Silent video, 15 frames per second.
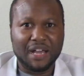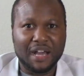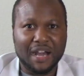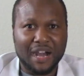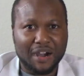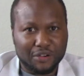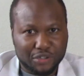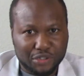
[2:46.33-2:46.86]

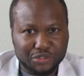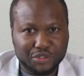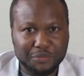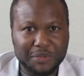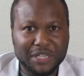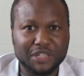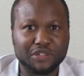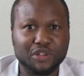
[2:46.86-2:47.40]
I would also
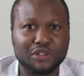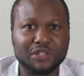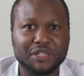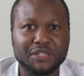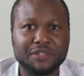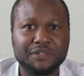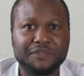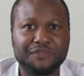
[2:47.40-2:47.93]
make
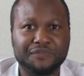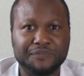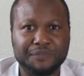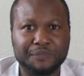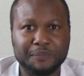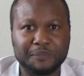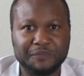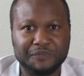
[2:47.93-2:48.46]
another
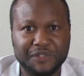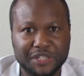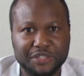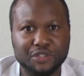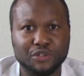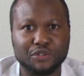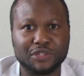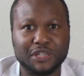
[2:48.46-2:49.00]

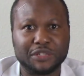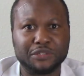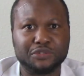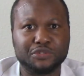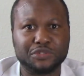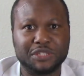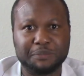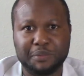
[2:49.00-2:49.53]
video
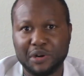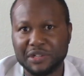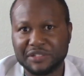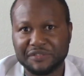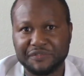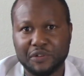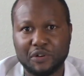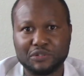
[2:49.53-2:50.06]
to debunk the
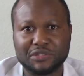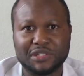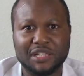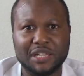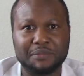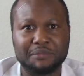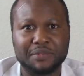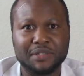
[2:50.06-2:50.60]
false
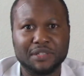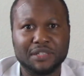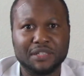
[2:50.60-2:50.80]
claim